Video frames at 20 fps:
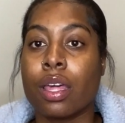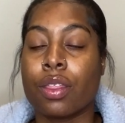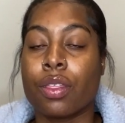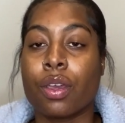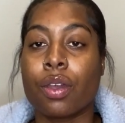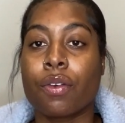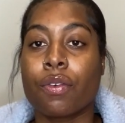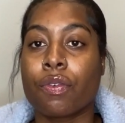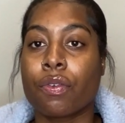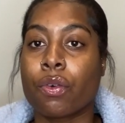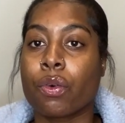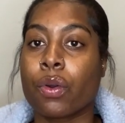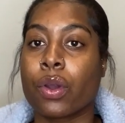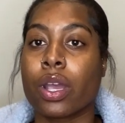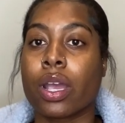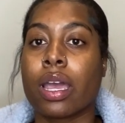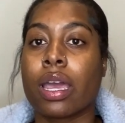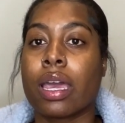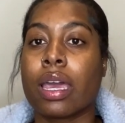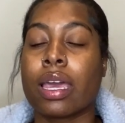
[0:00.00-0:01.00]

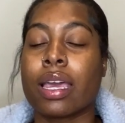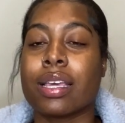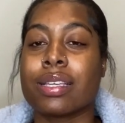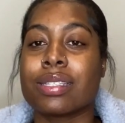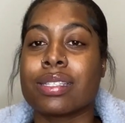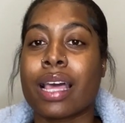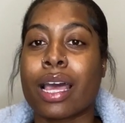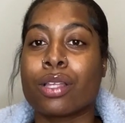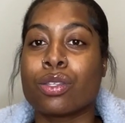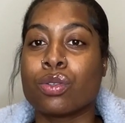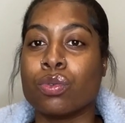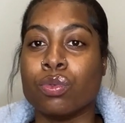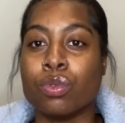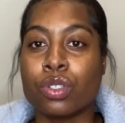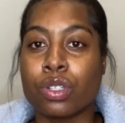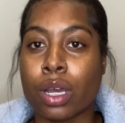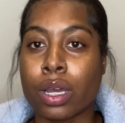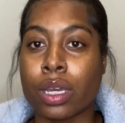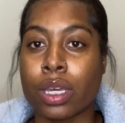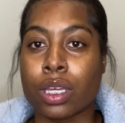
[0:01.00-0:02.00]
Therefore, it's not too
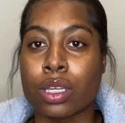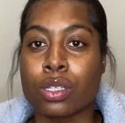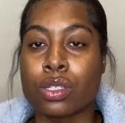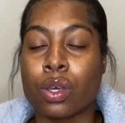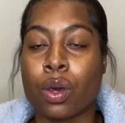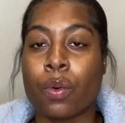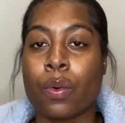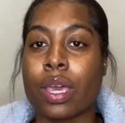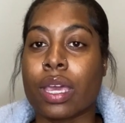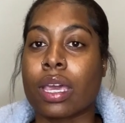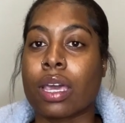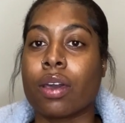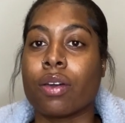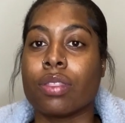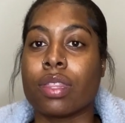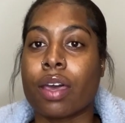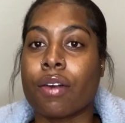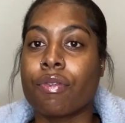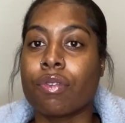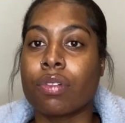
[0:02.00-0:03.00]
chunky, so it
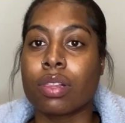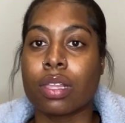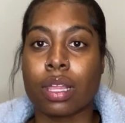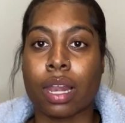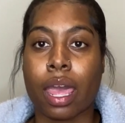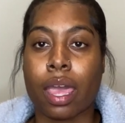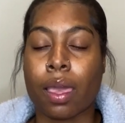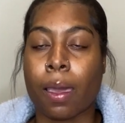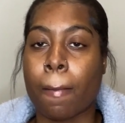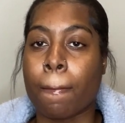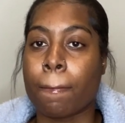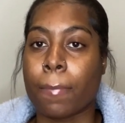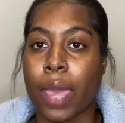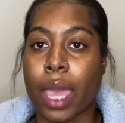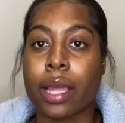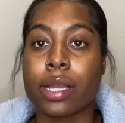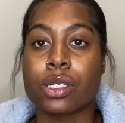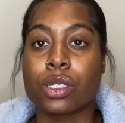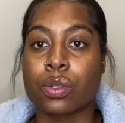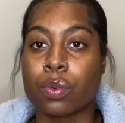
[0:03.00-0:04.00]
could definitely like
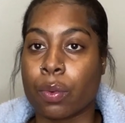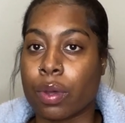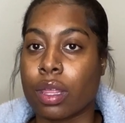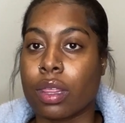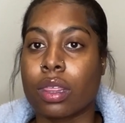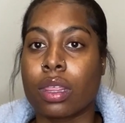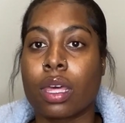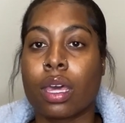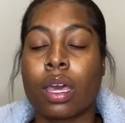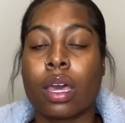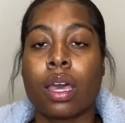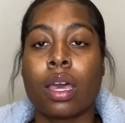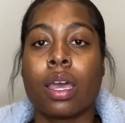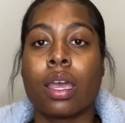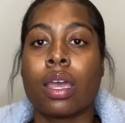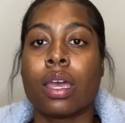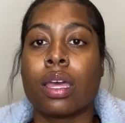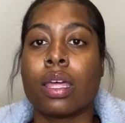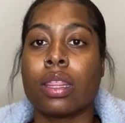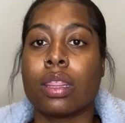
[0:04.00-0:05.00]
match with
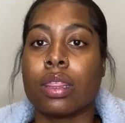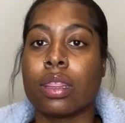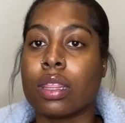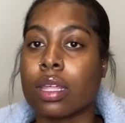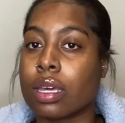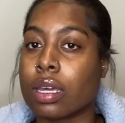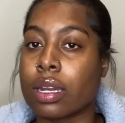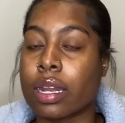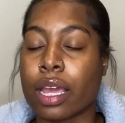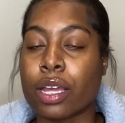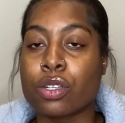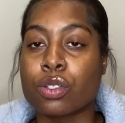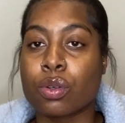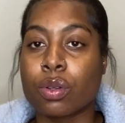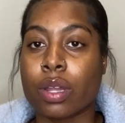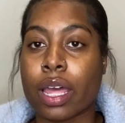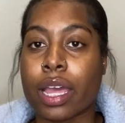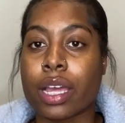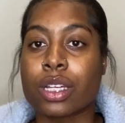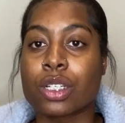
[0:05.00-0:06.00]
the natural
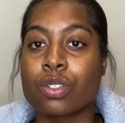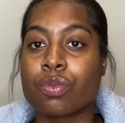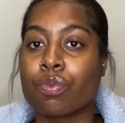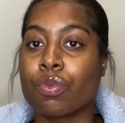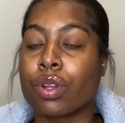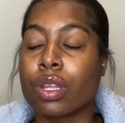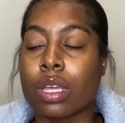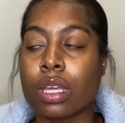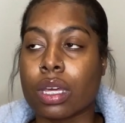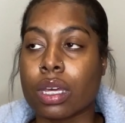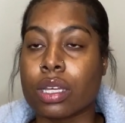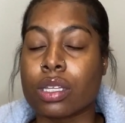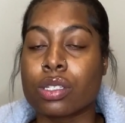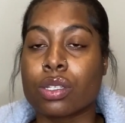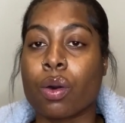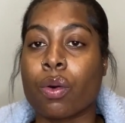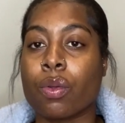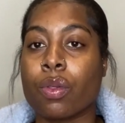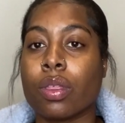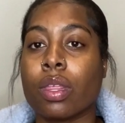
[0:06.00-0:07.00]
lash really good.
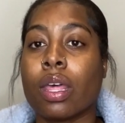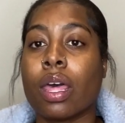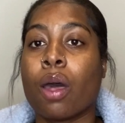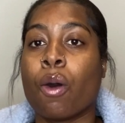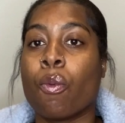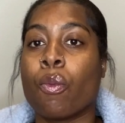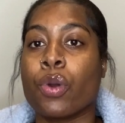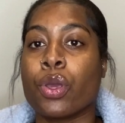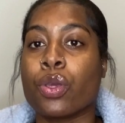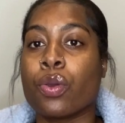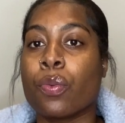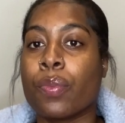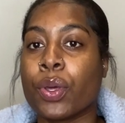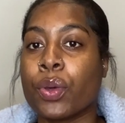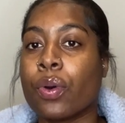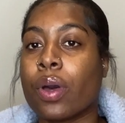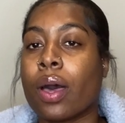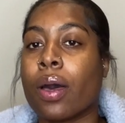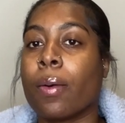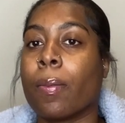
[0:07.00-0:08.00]
So when you
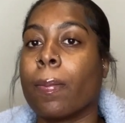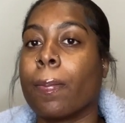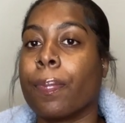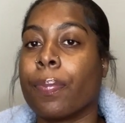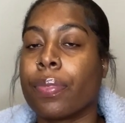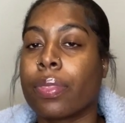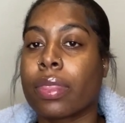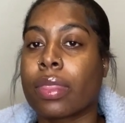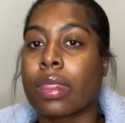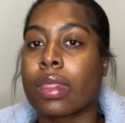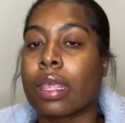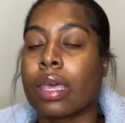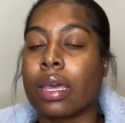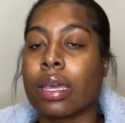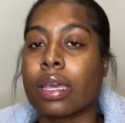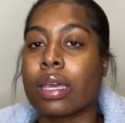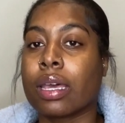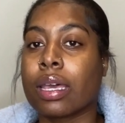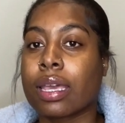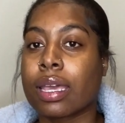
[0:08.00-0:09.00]
build up a
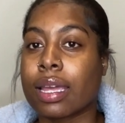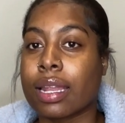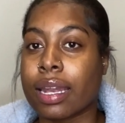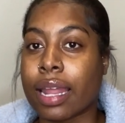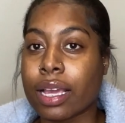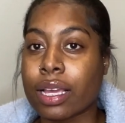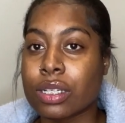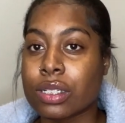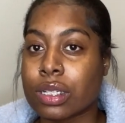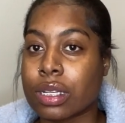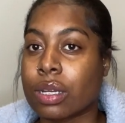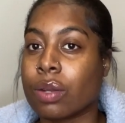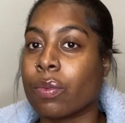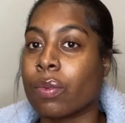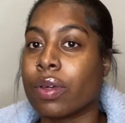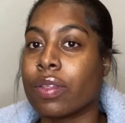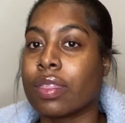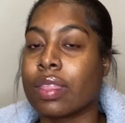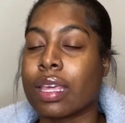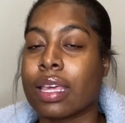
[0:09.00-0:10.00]
good connection
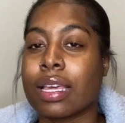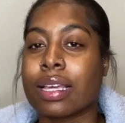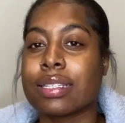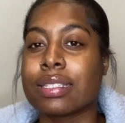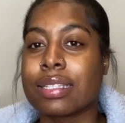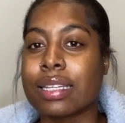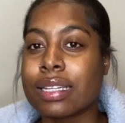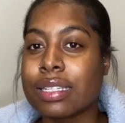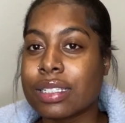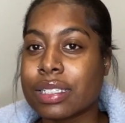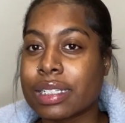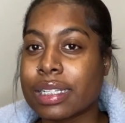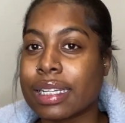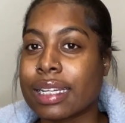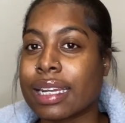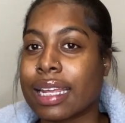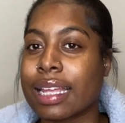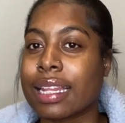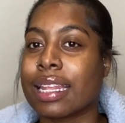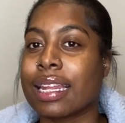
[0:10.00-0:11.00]
with the
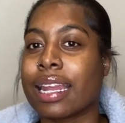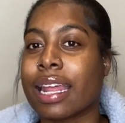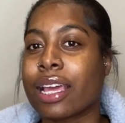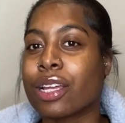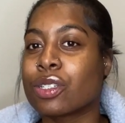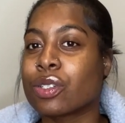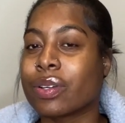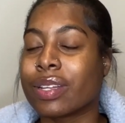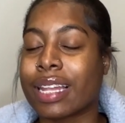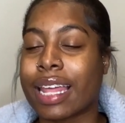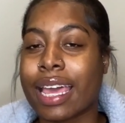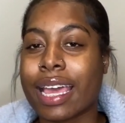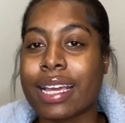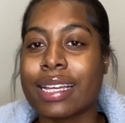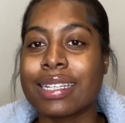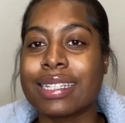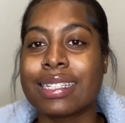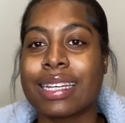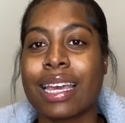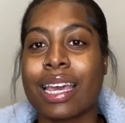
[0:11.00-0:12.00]
extension and the natural
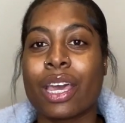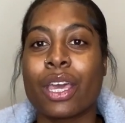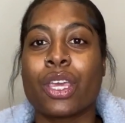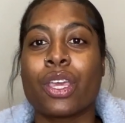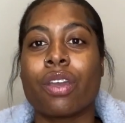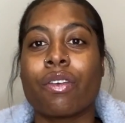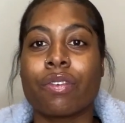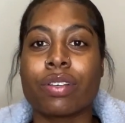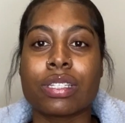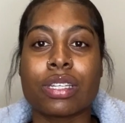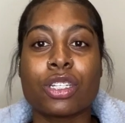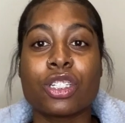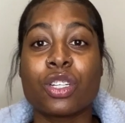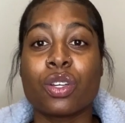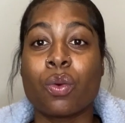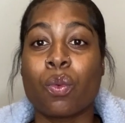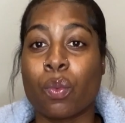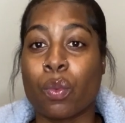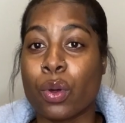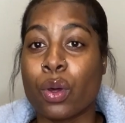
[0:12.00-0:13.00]
lash, your
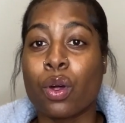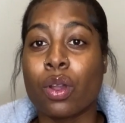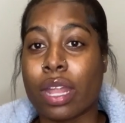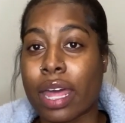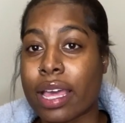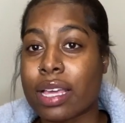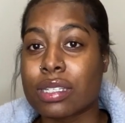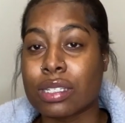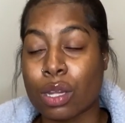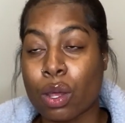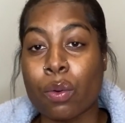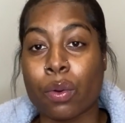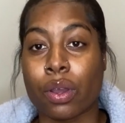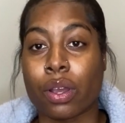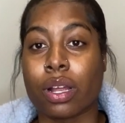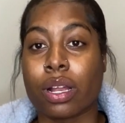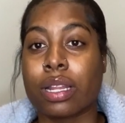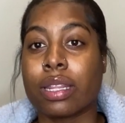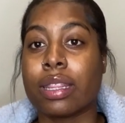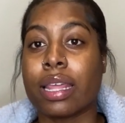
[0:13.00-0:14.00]
retention will last
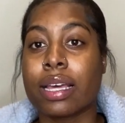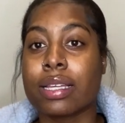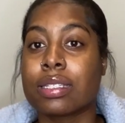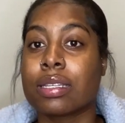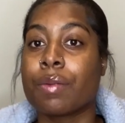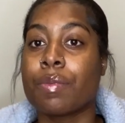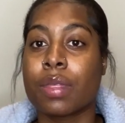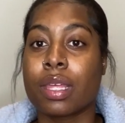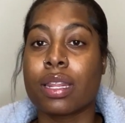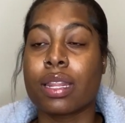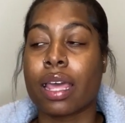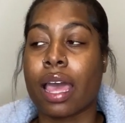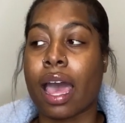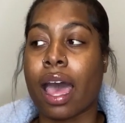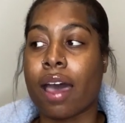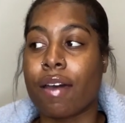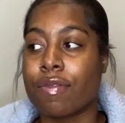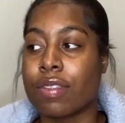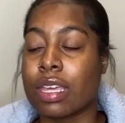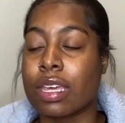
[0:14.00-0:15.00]
longer. That's something that
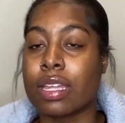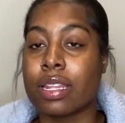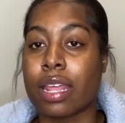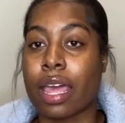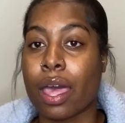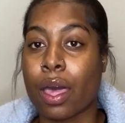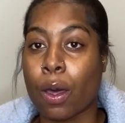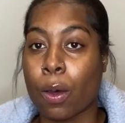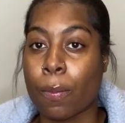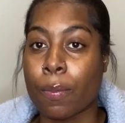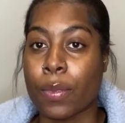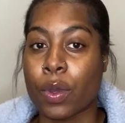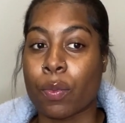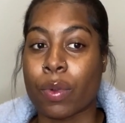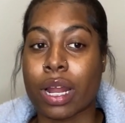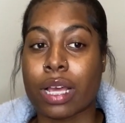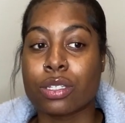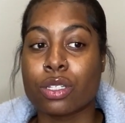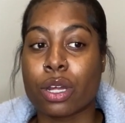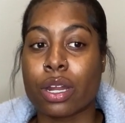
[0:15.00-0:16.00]
I did that helped me
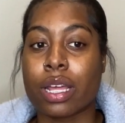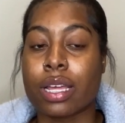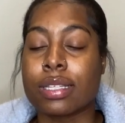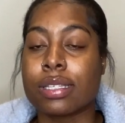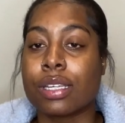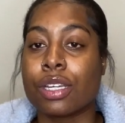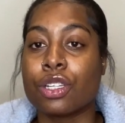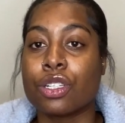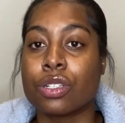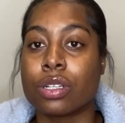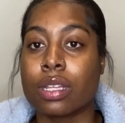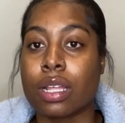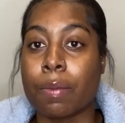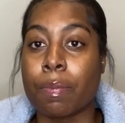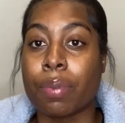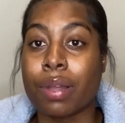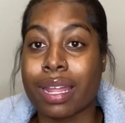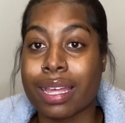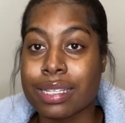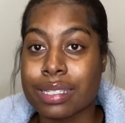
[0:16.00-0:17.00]
when I started intentionally
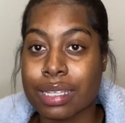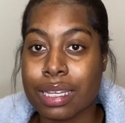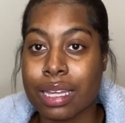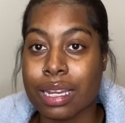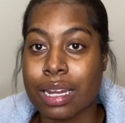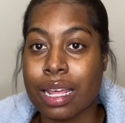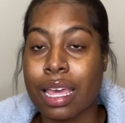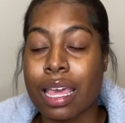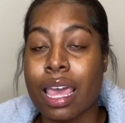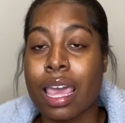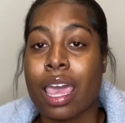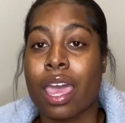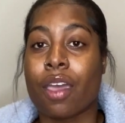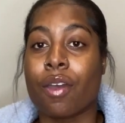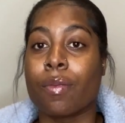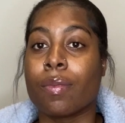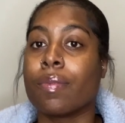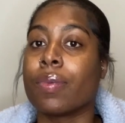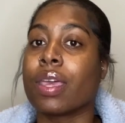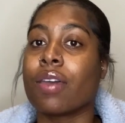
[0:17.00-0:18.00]
placing
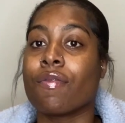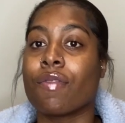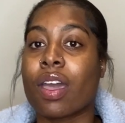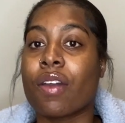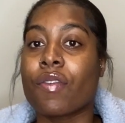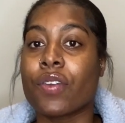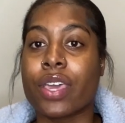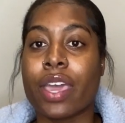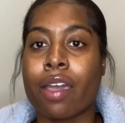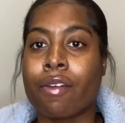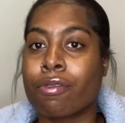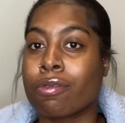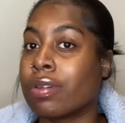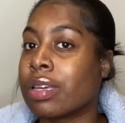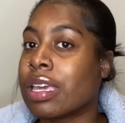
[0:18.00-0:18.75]
and being very careful.